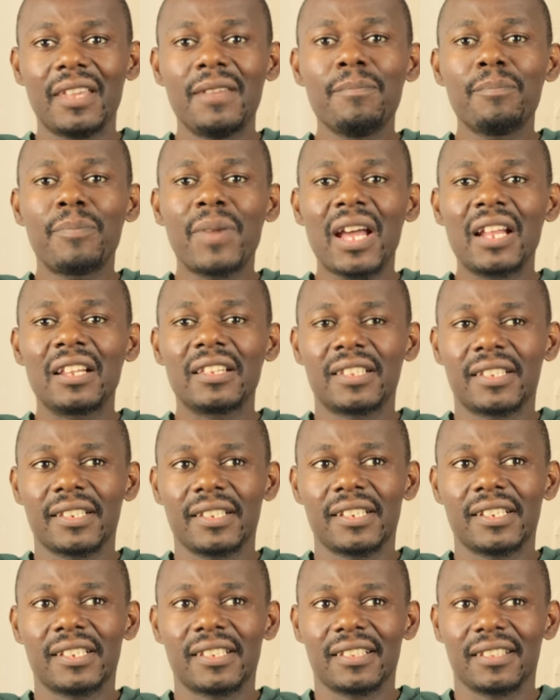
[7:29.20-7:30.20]

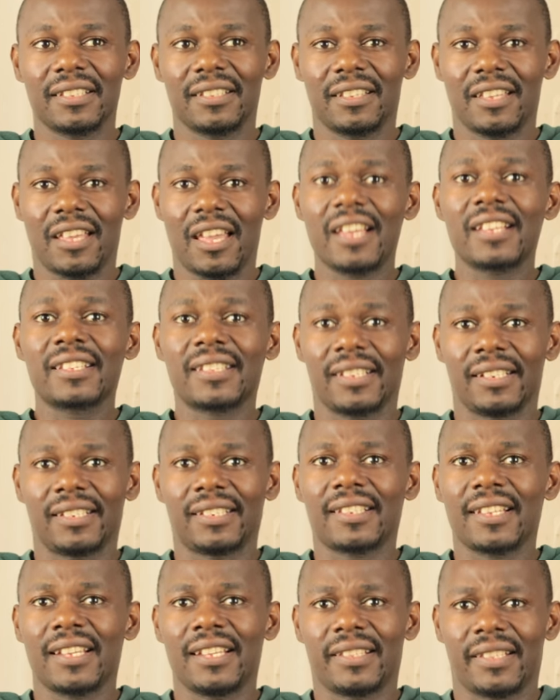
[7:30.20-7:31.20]
impulses, as it
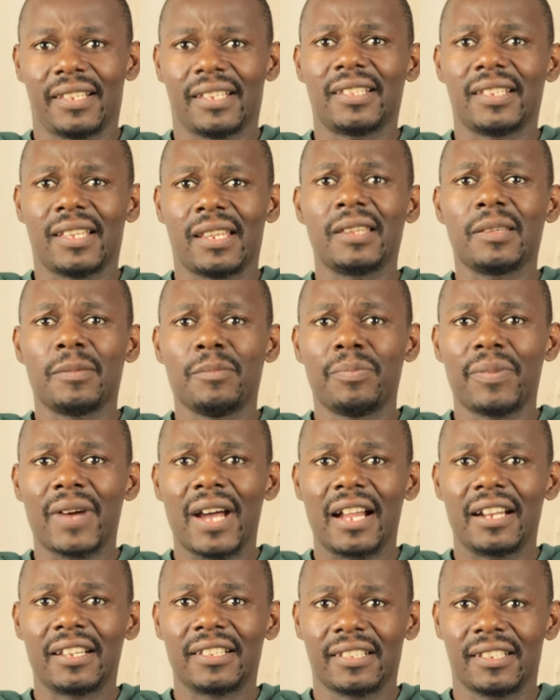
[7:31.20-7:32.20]
says, it's an
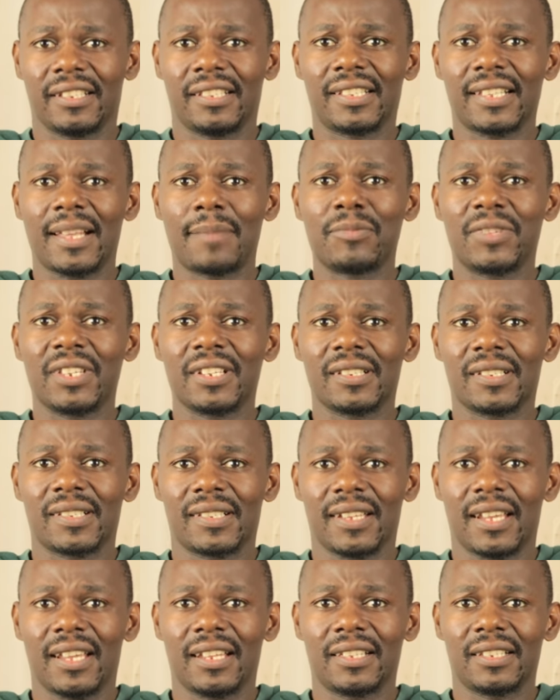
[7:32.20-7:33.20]
impulse. It's something
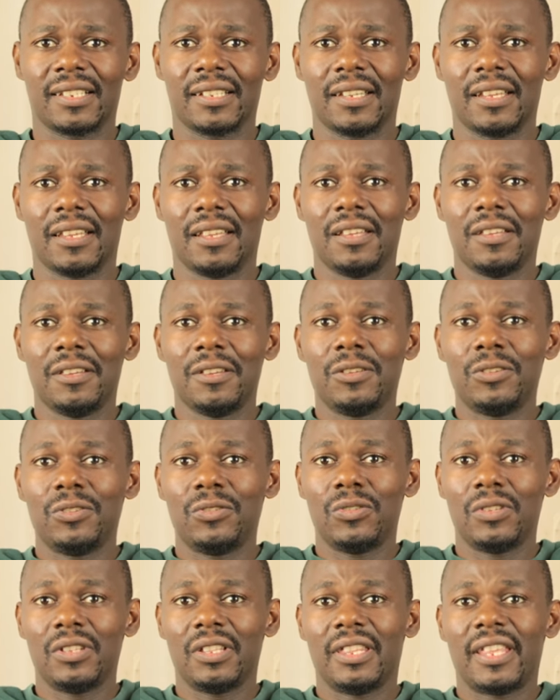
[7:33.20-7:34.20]
that
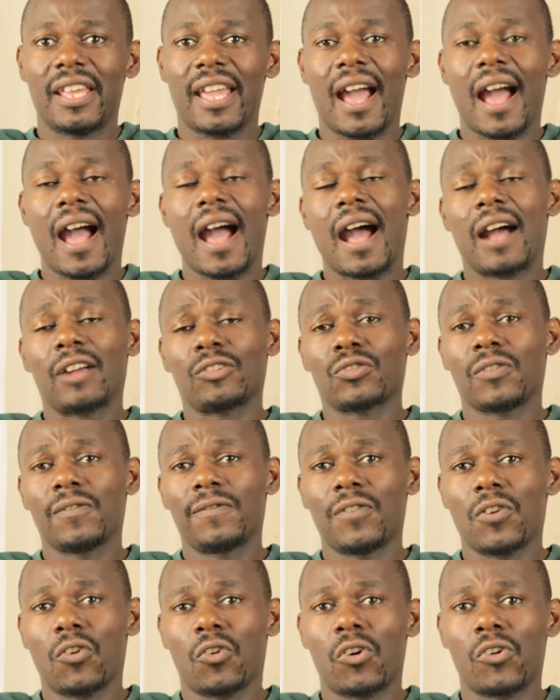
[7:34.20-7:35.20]
they are out
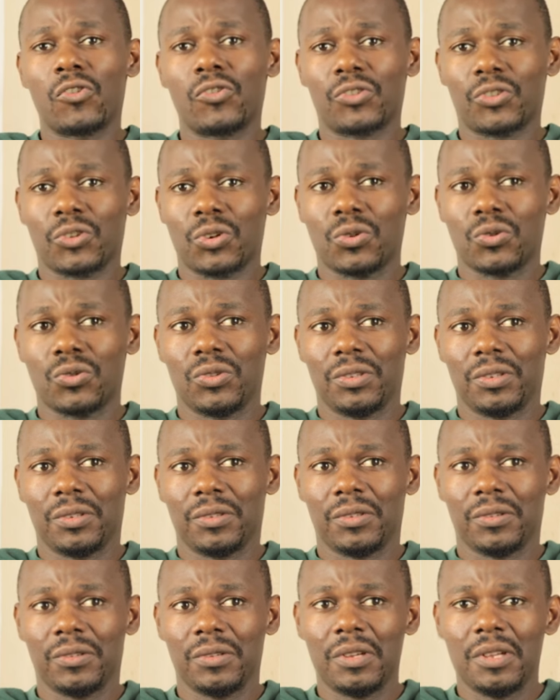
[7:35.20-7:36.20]
of your control, you
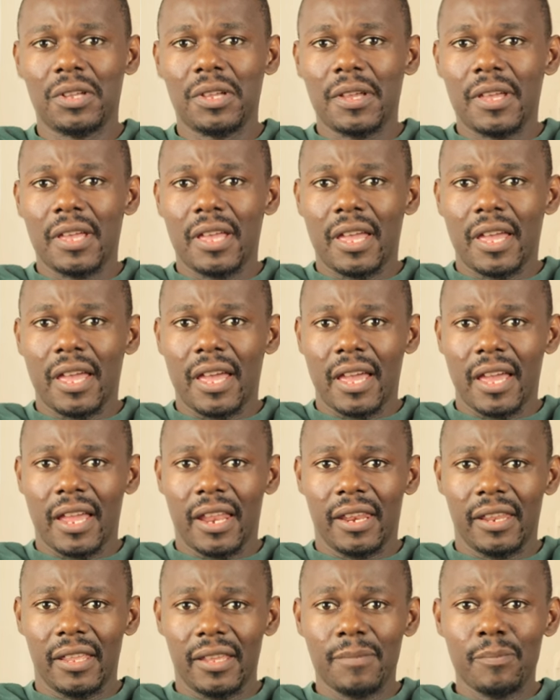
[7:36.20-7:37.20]
know.
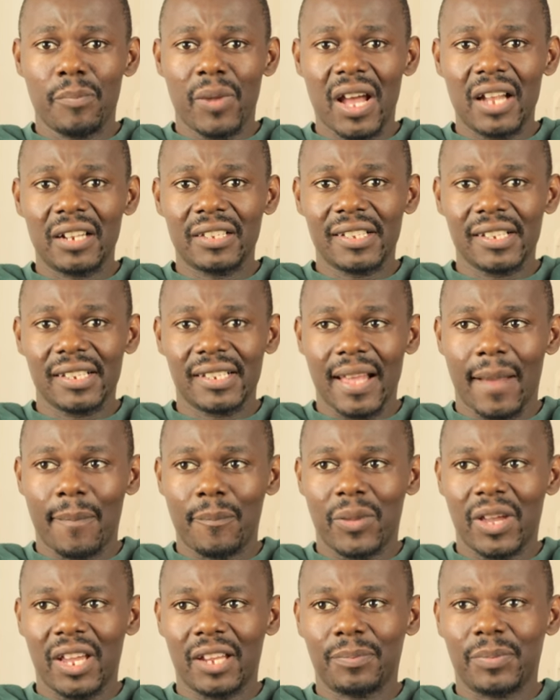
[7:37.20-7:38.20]
And impulses are
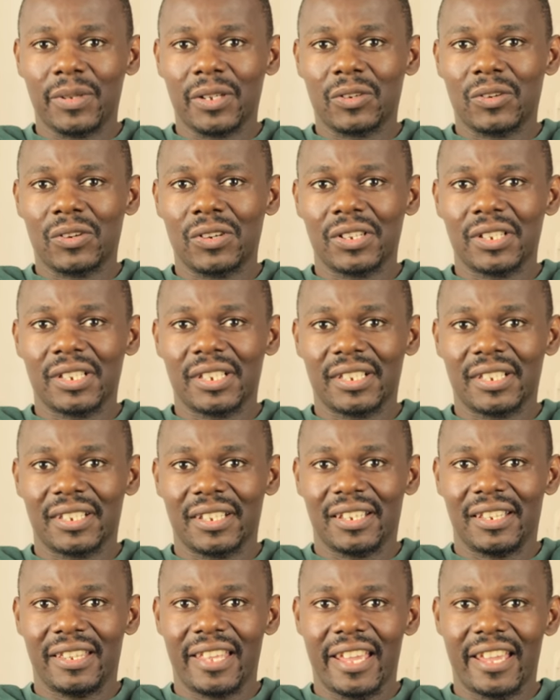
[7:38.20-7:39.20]
bad because
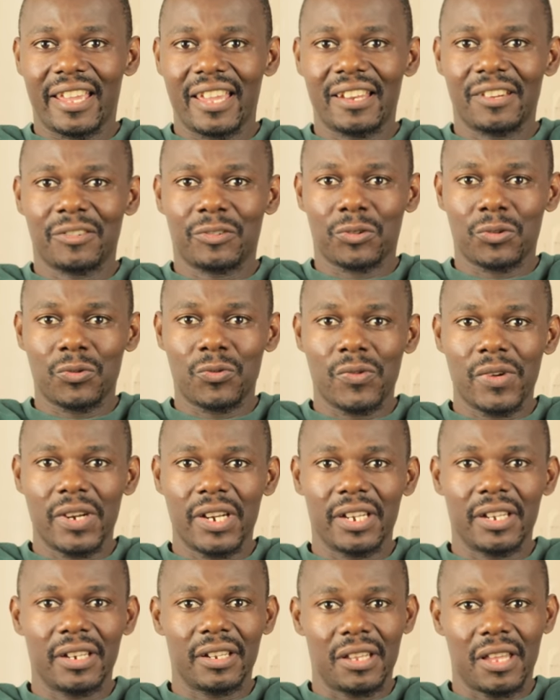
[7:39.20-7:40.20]
they can
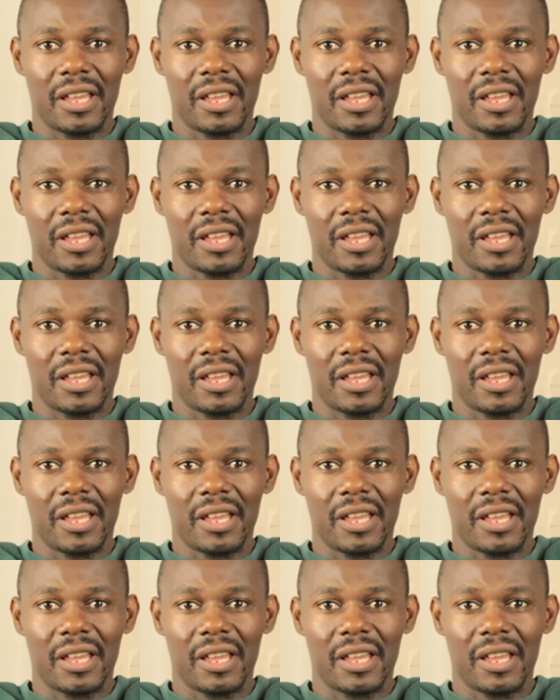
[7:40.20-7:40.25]
ruin